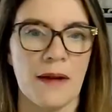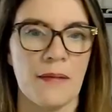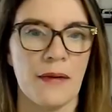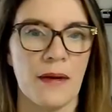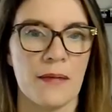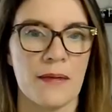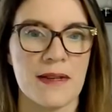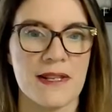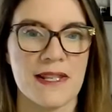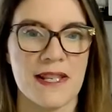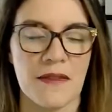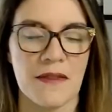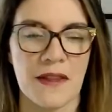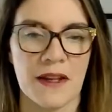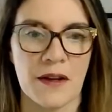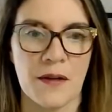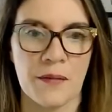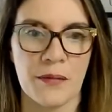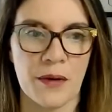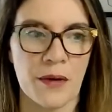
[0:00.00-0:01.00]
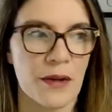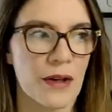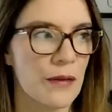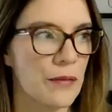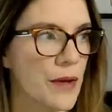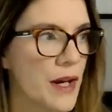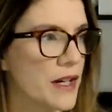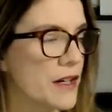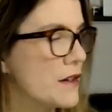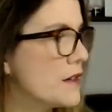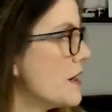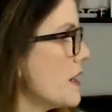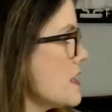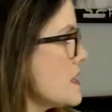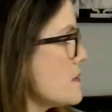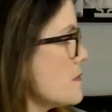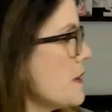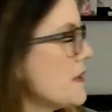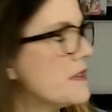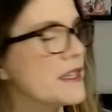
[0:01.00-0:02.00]
I probably sound like a broken record. I
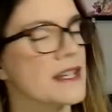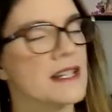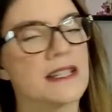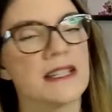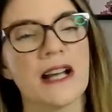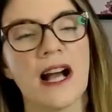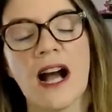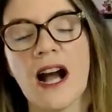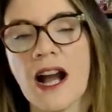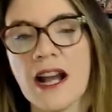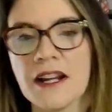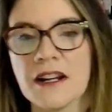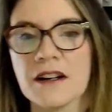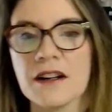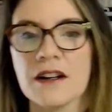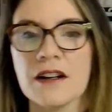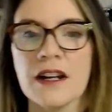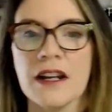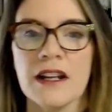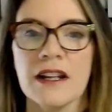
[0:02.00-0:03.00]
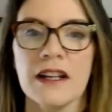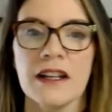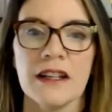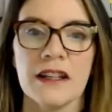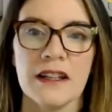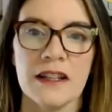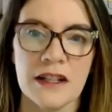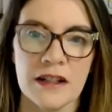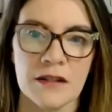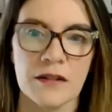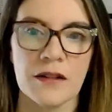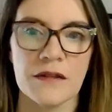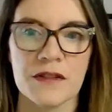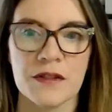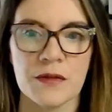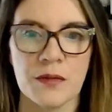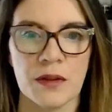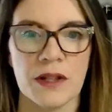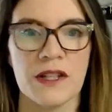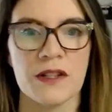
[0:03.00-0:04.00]
spent the entire year of
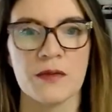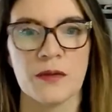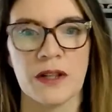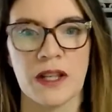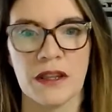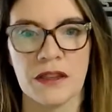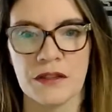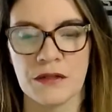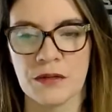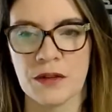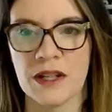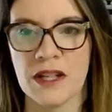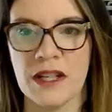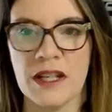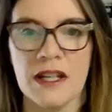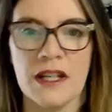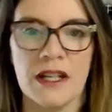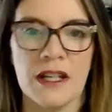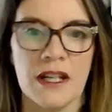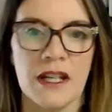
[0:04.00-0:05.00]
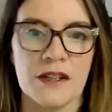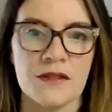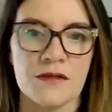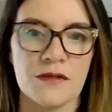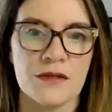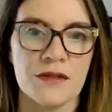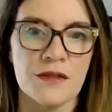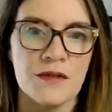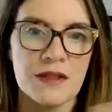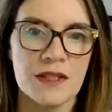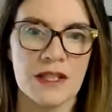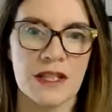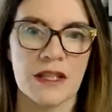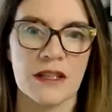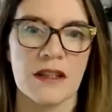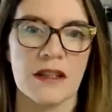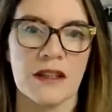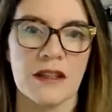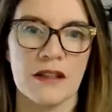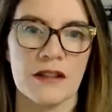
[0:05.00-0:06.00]
2023
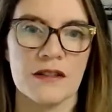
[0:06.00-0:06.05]
introducing